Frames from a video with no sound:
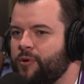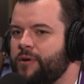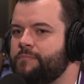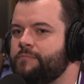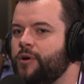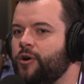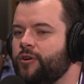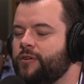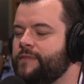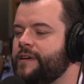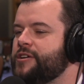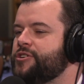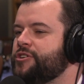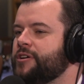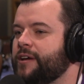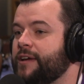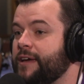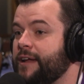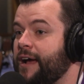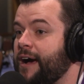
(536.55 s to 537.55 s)
What
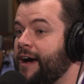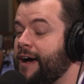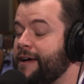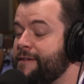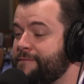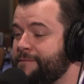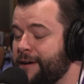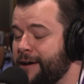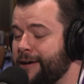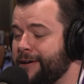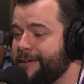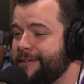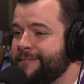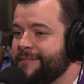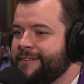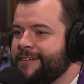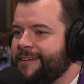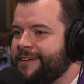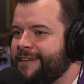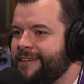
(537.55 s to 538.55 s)
motivation can I
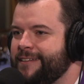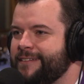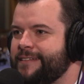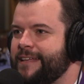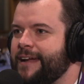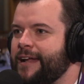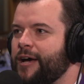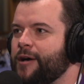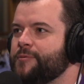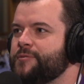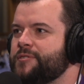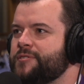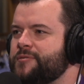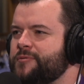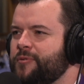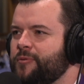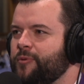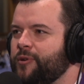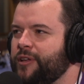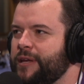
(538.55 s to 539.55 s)
find that
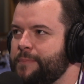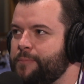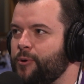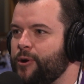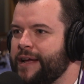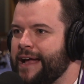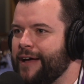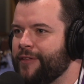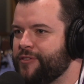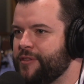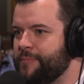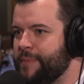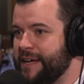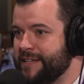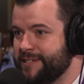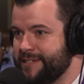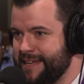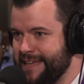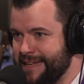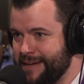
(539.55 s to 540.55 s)
helps really bring out the
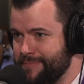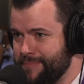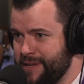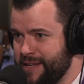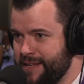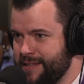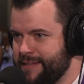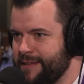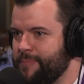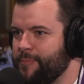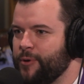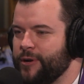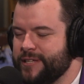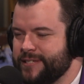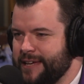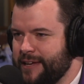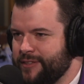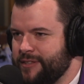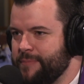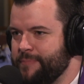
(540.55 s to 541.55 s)
best in me, that
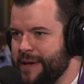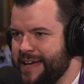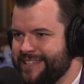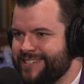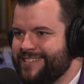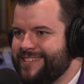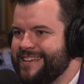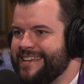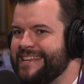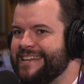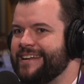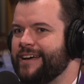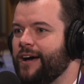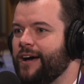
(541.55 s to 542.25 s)
brings out the best in